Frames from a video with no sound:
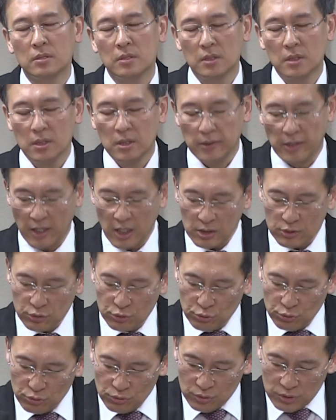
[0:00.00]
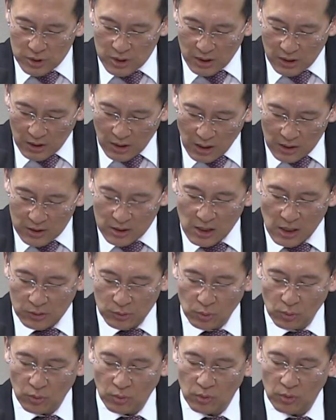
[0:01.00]
Should I go up in your midst for
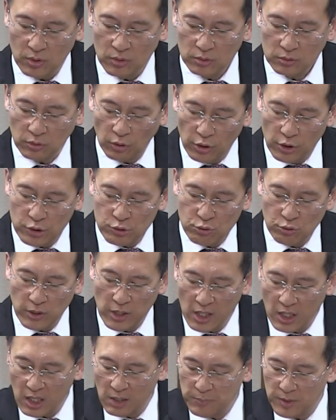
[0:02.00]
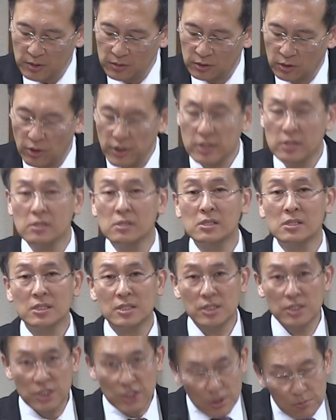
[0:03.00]
one moment, I would destroy
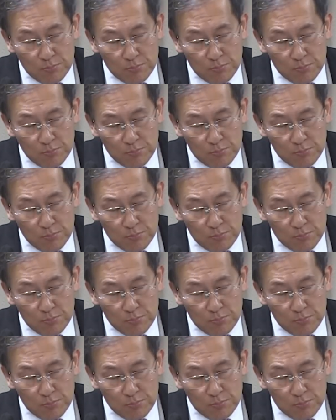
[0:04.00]
you.